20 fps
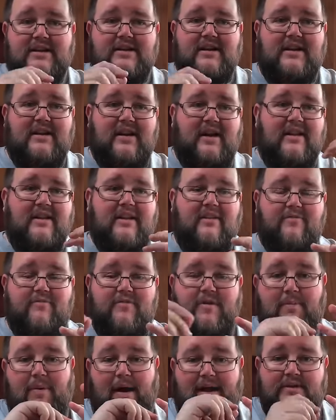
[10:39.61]
and I love
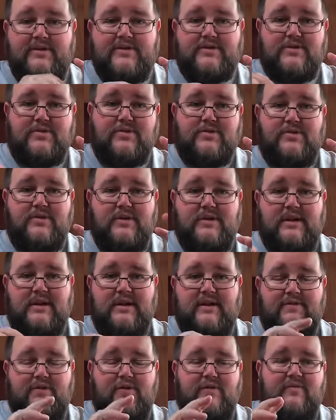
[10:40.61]
the pencil, and I
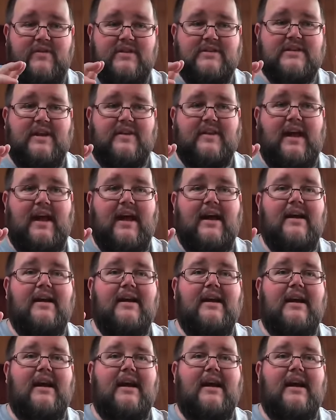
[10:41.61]
love doing things like that.